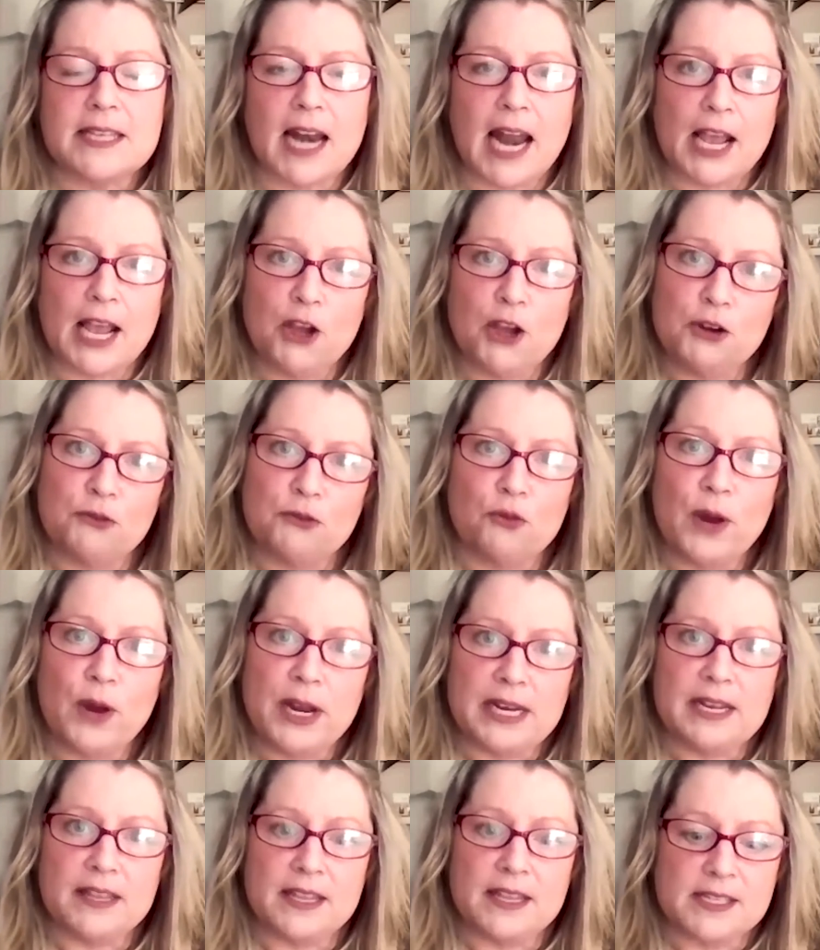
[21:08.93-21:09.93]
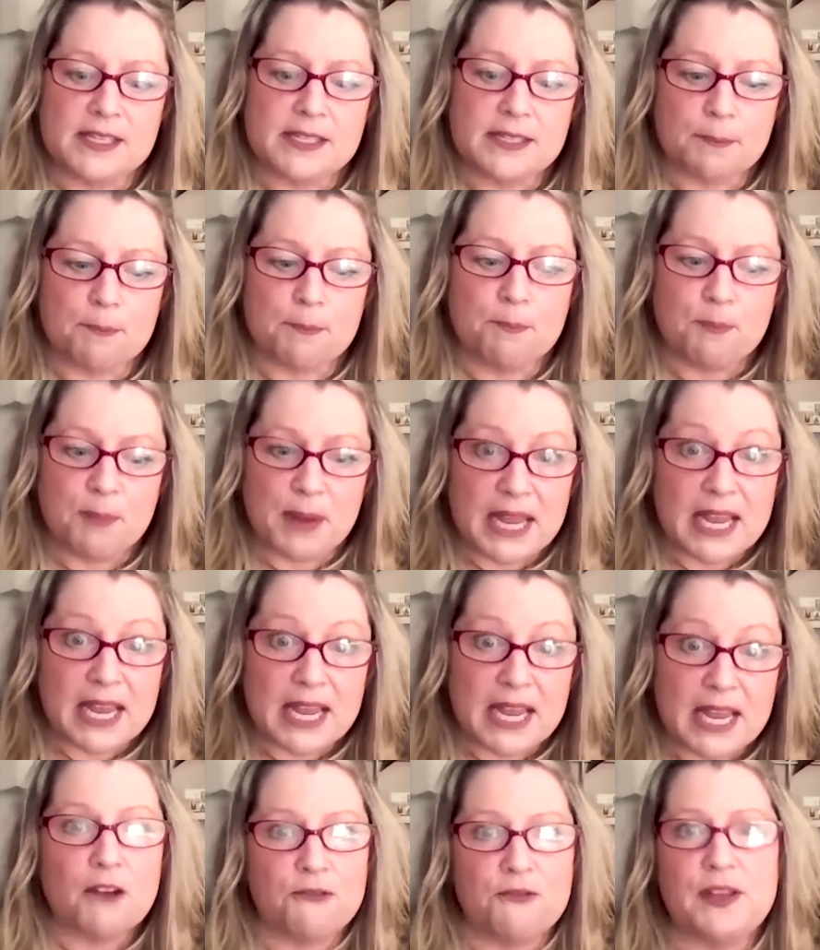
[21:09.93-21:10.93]
I could have written this big
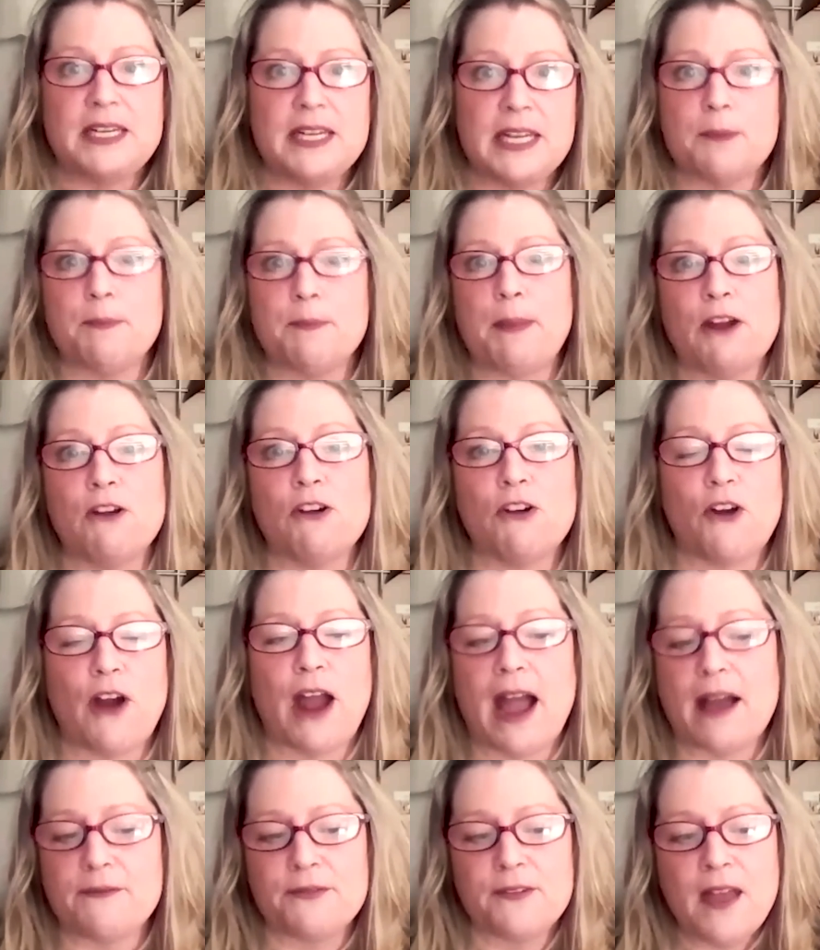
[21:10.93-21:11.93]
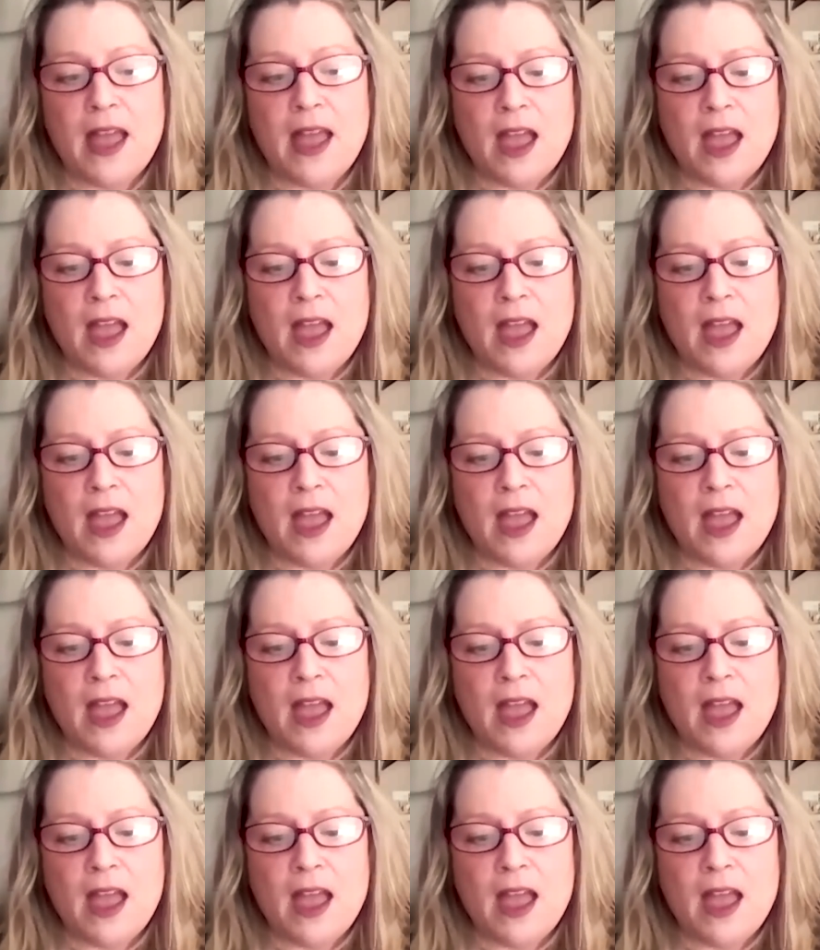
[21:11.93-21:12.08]
offending paragraph